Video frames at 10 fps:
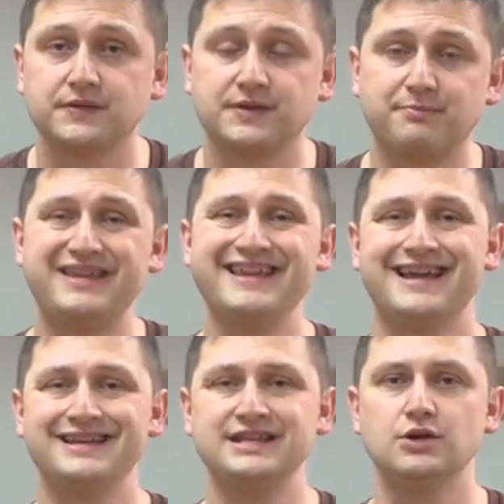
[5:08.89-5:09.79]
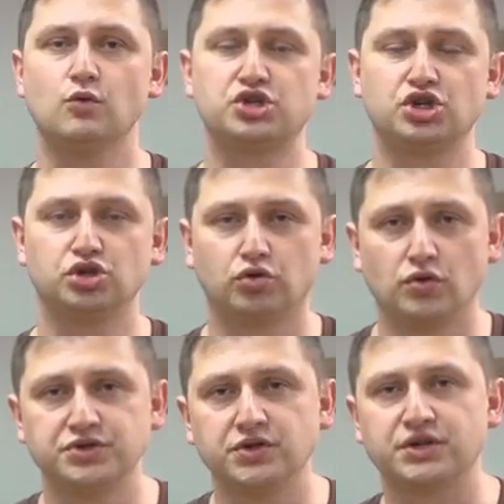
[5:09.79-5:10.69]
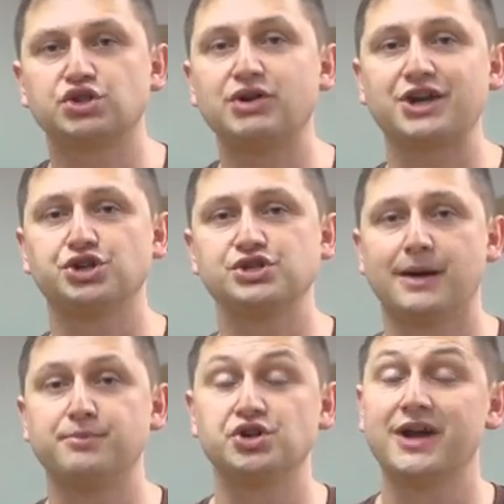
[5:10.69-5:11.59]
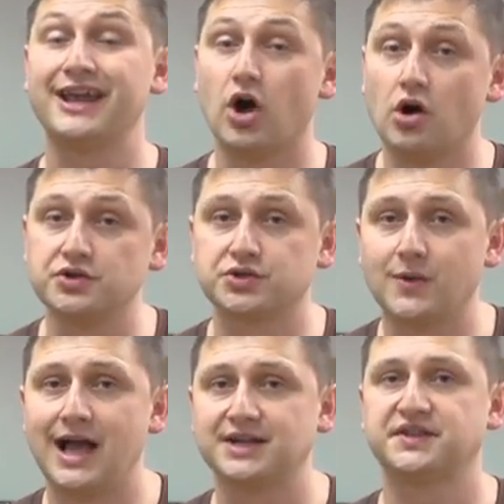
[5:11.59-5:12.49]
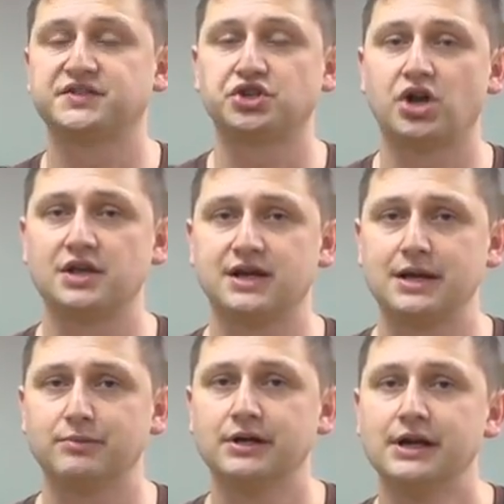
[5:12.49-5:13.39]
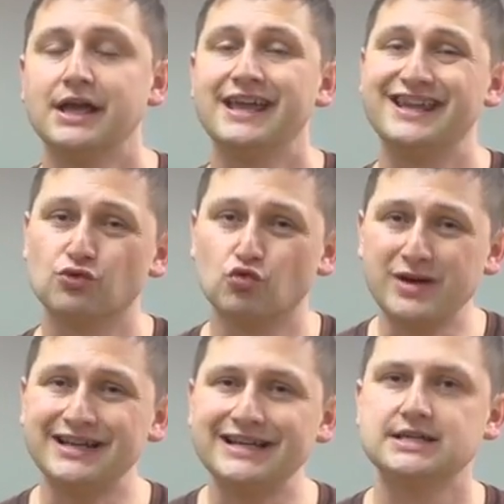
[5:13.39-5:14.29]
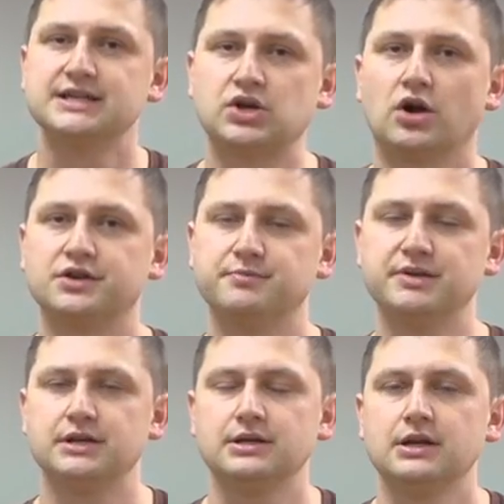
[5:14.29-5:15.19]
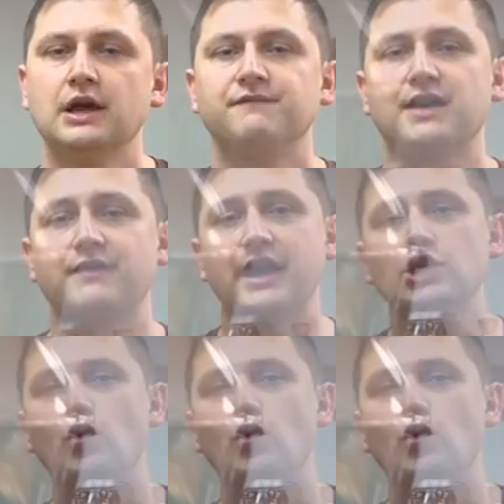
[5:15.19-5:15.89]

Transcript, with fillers: the PID, which controls your extraction temperature and also acts as a shot timer. It really is hard to beat. If you have any